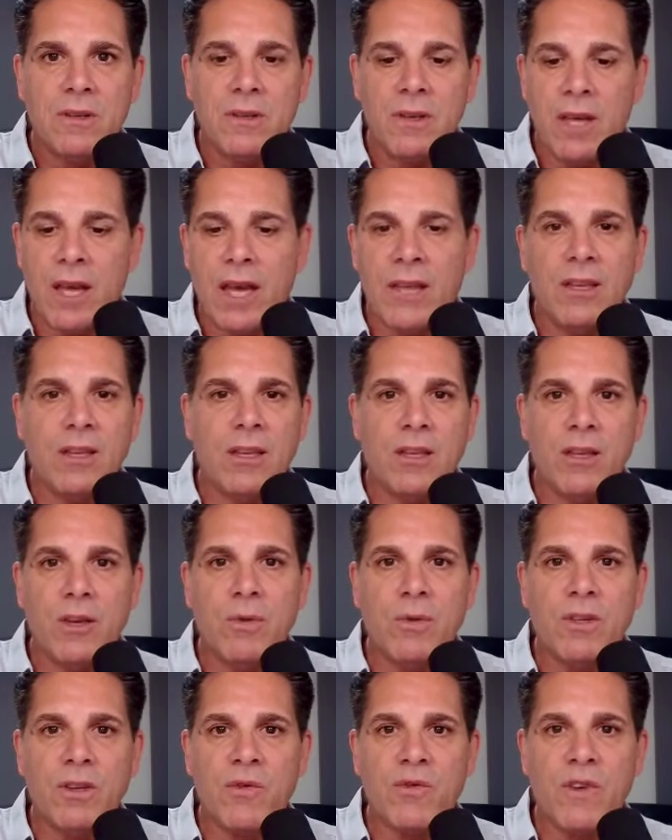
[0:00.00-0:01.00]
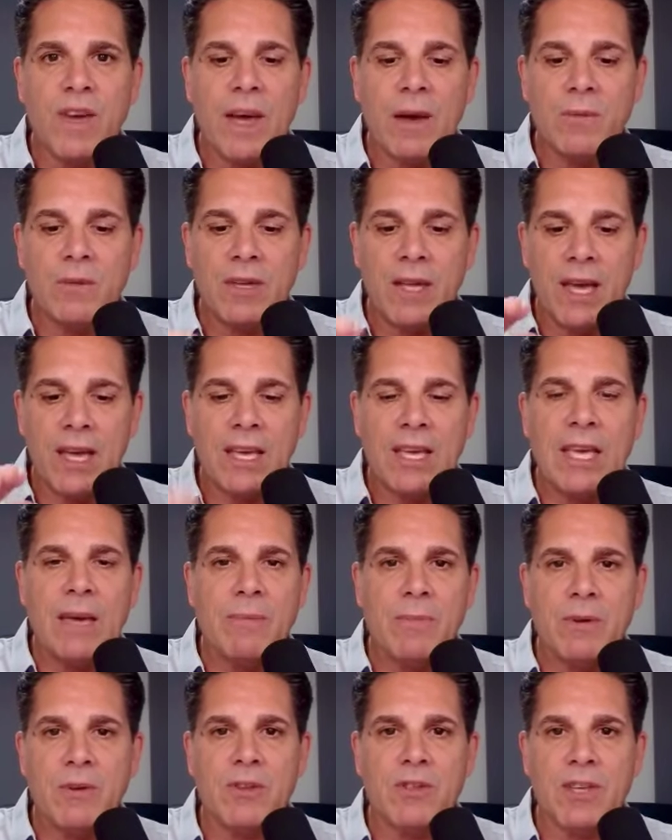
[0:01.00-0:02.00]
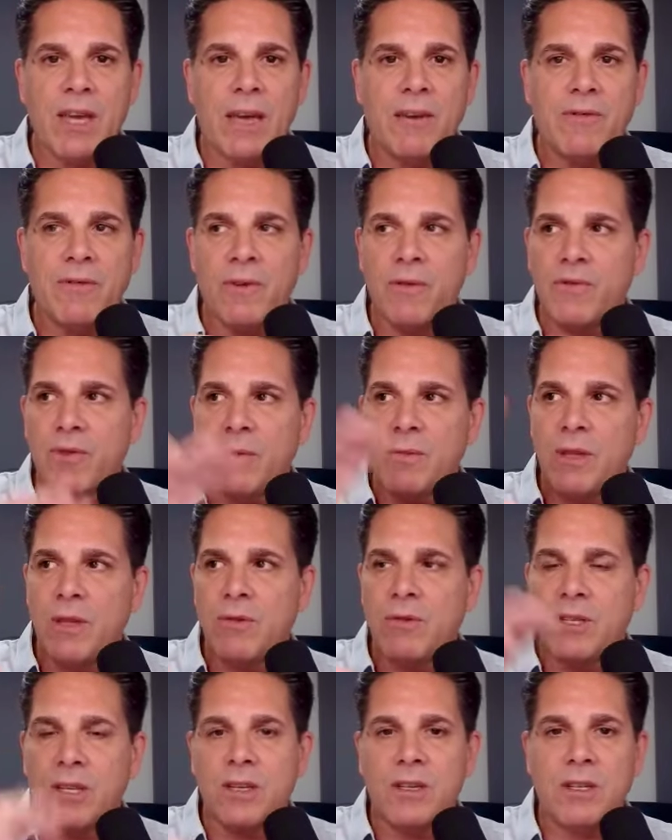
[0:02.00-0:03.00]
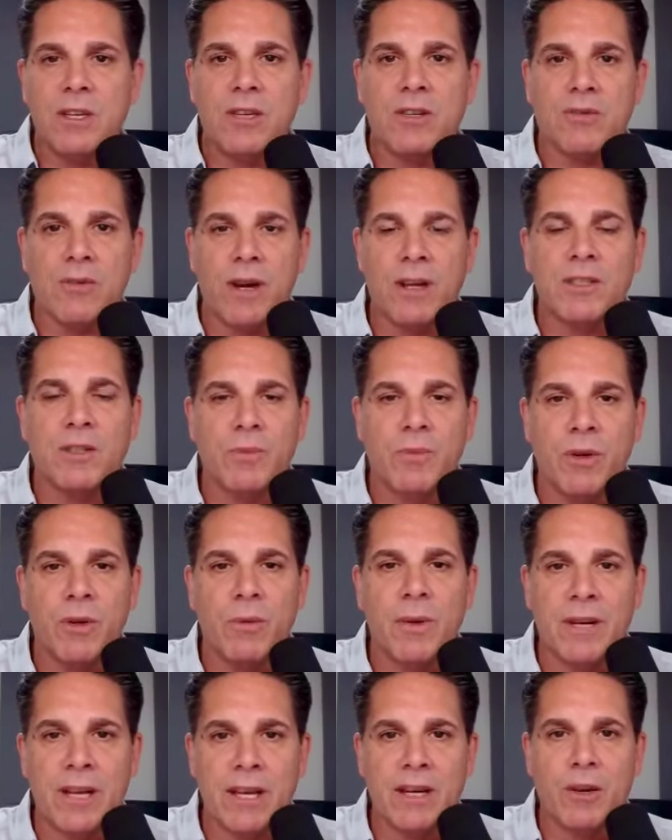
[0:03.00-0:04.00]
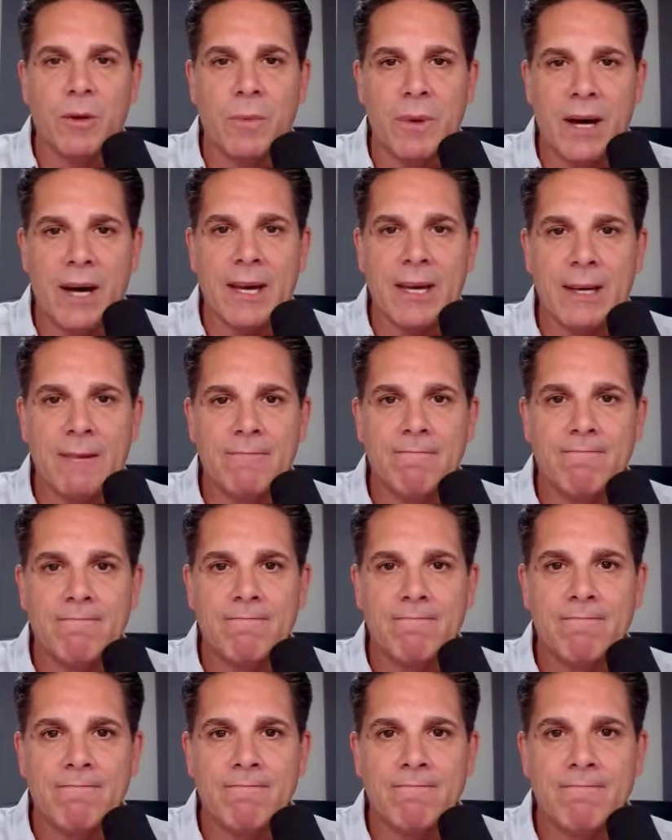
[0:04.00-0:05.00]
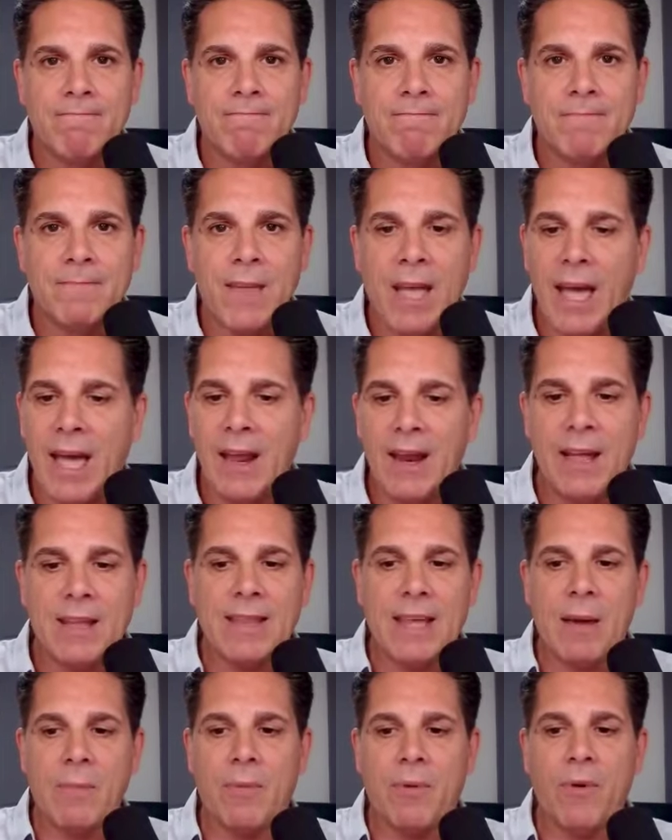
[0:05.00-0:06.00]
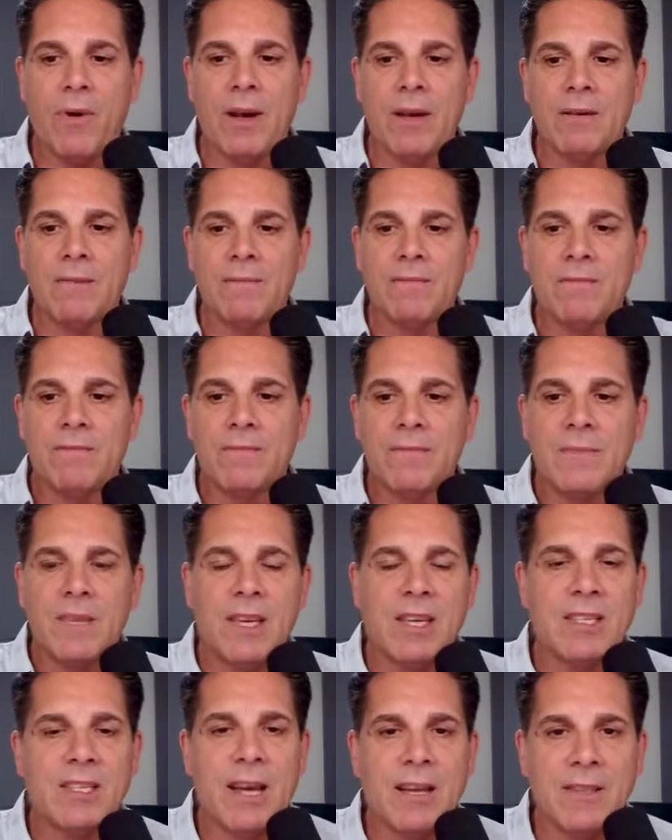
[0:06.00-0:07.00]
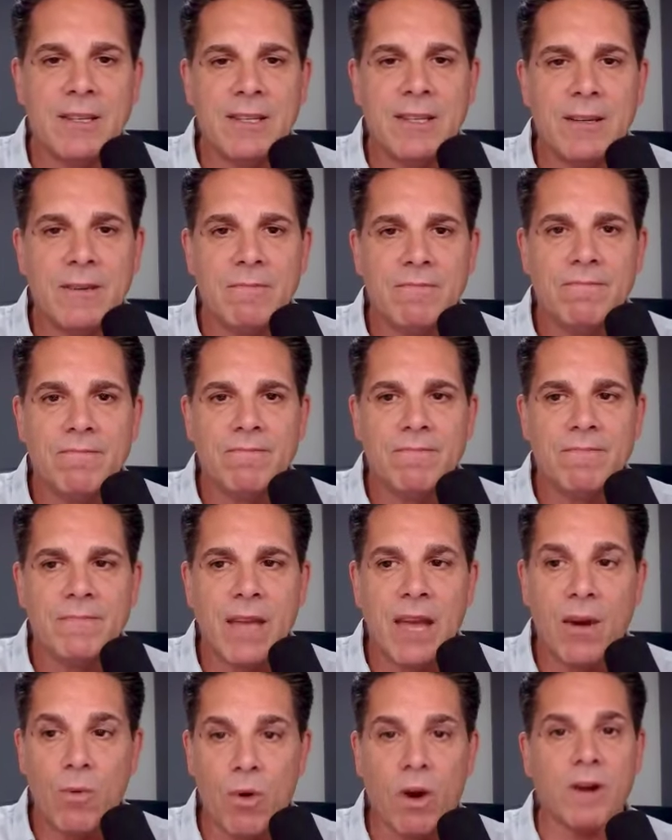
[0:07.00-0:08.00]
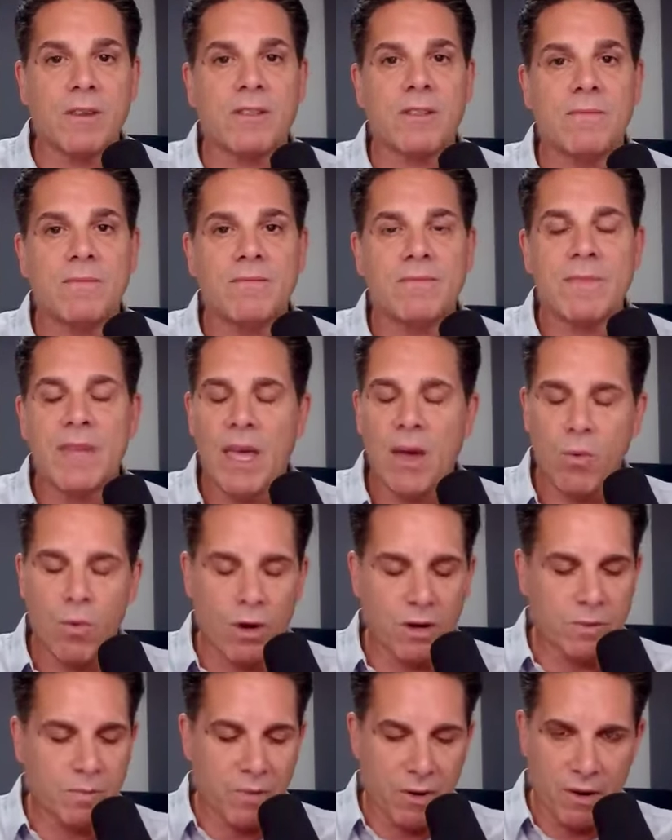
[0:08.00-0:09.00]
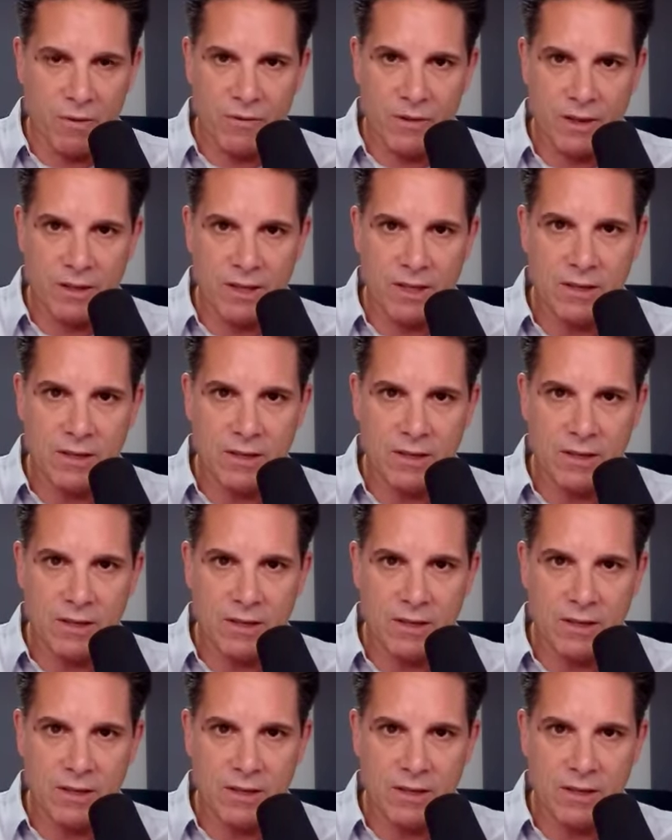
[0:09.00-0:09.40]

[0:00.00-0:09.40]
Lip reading: and you and your family and keep you safe from the utility trying to pull money out of your pocket. And at that point, he signed the deal. And it worked. It worked perfectly.